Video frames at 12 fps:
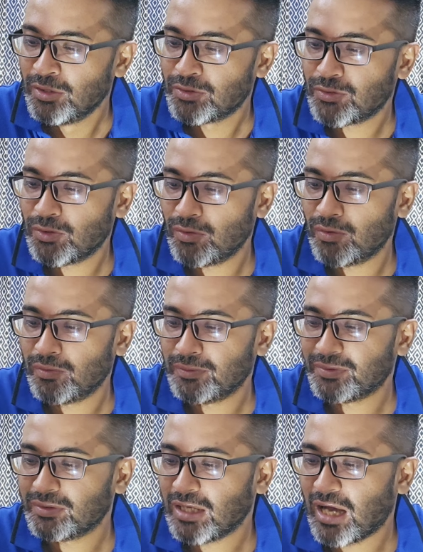So
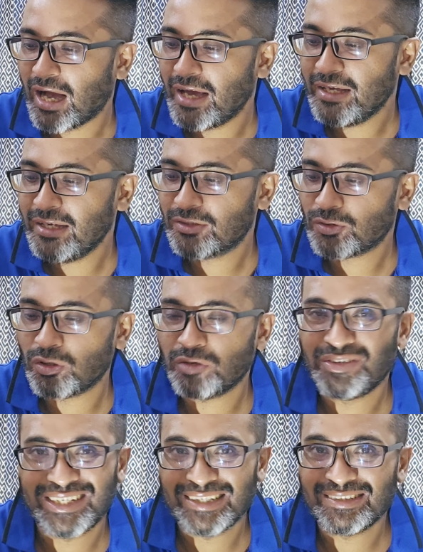I sort
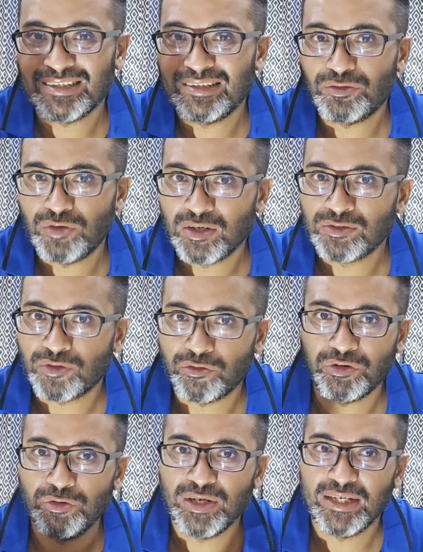of tested this fragrance for a
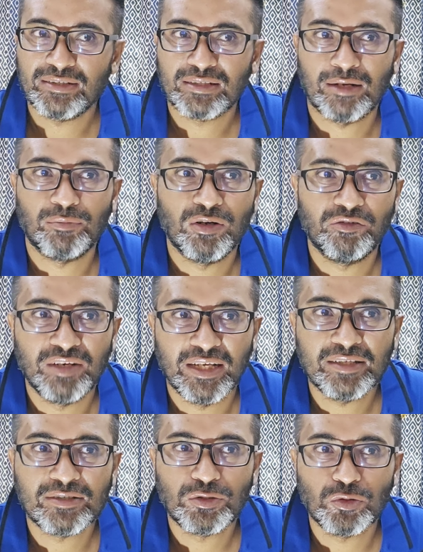few days, couple of
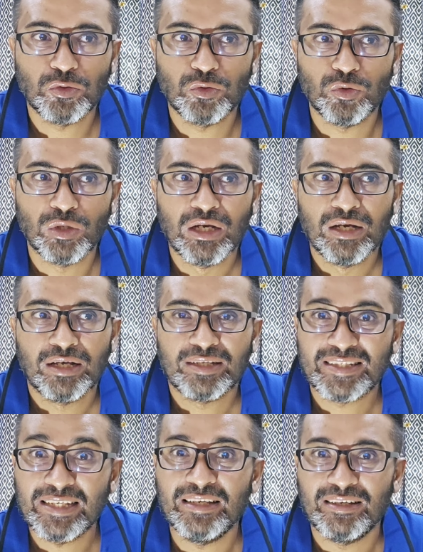days to
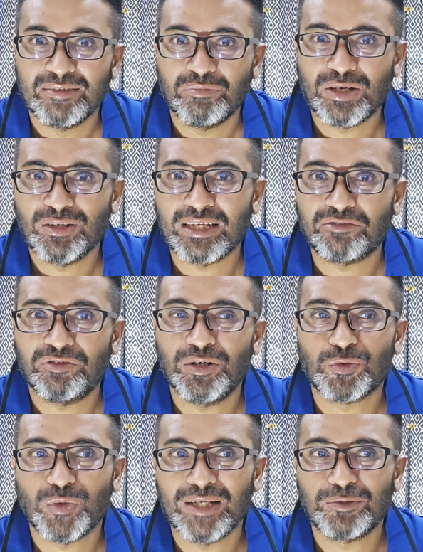see. Because at
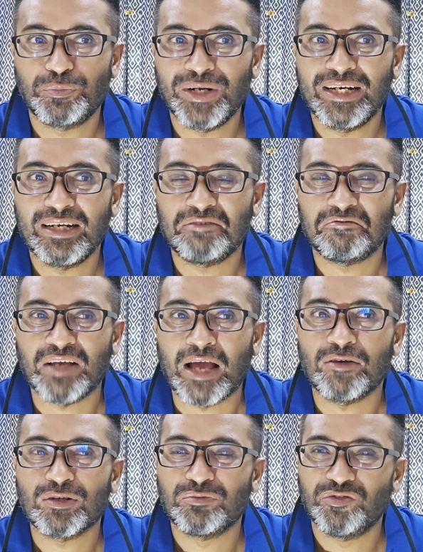first, when I sprayed it,
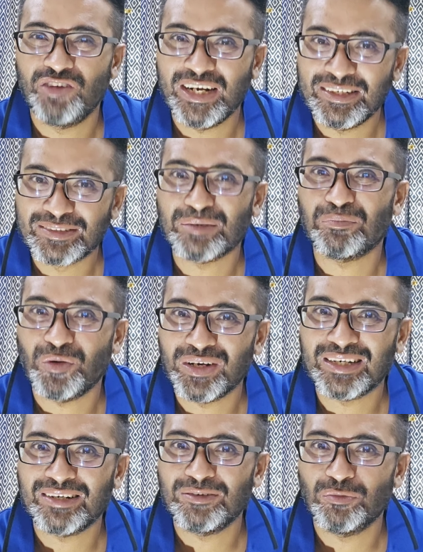I was very
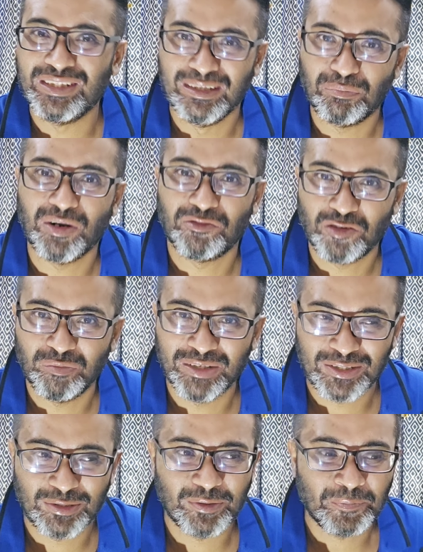disappointed with the
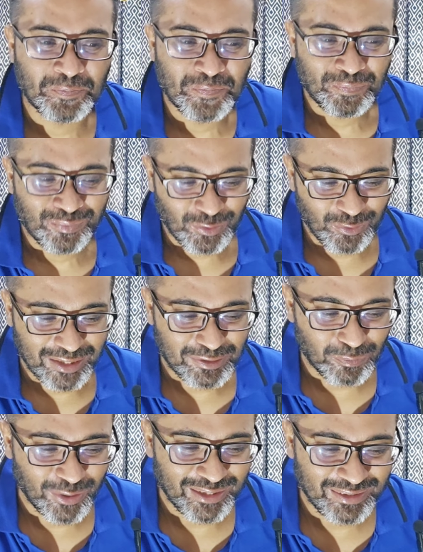performance. You know, when I
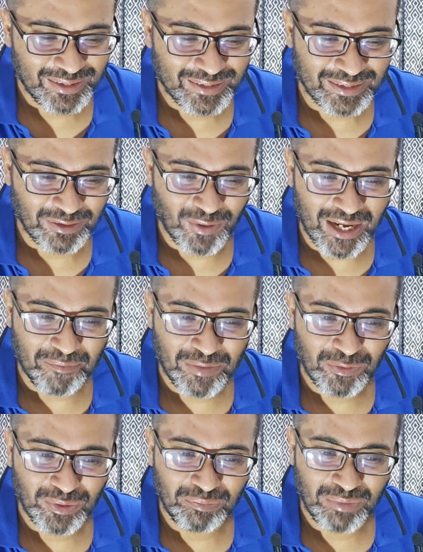sprayed this, what
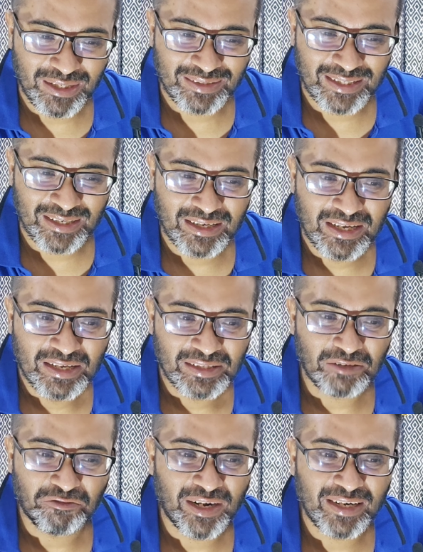happened with me is that
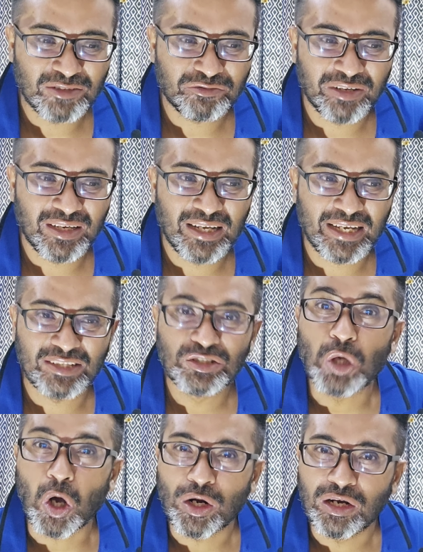the fragrance felt like it's
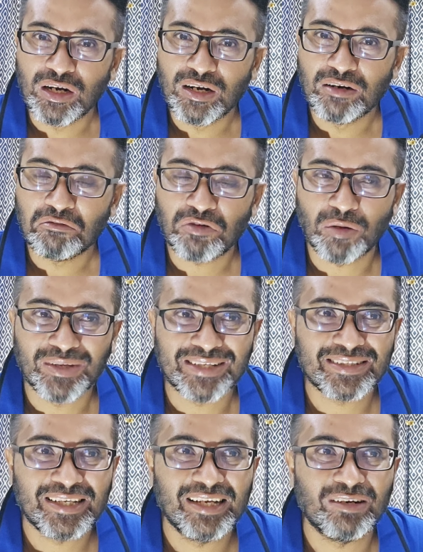gone from the
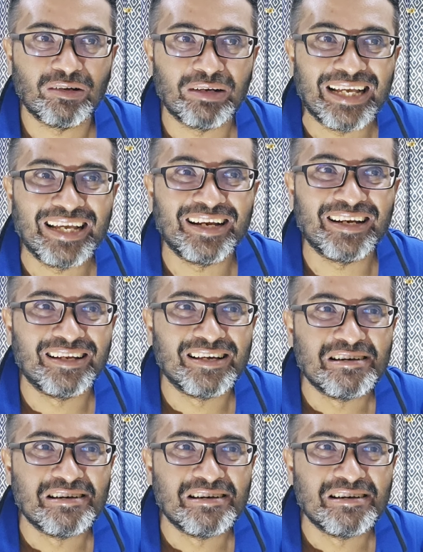skin in